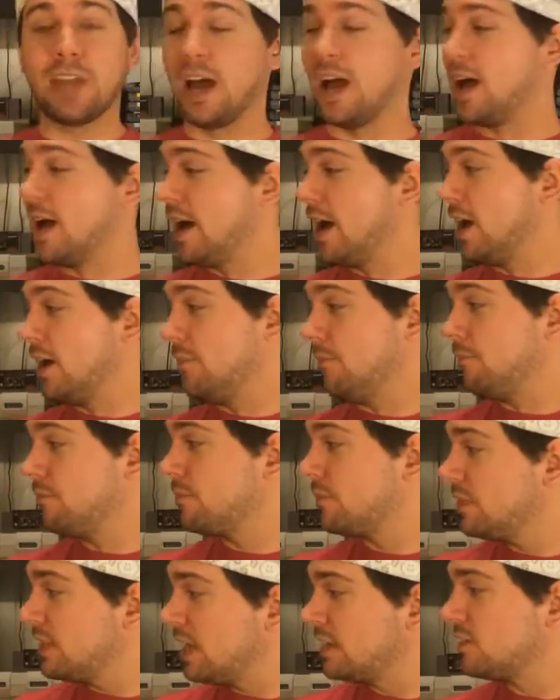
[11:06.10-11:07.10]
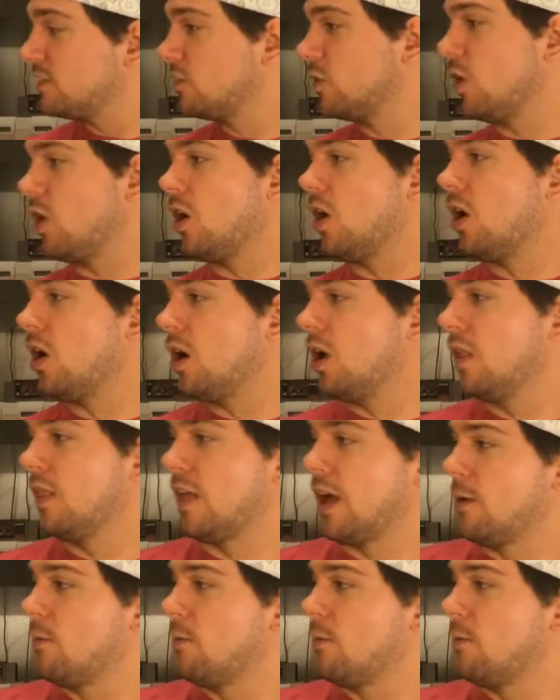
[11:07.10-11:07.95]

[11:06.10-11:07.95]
Nice little haul.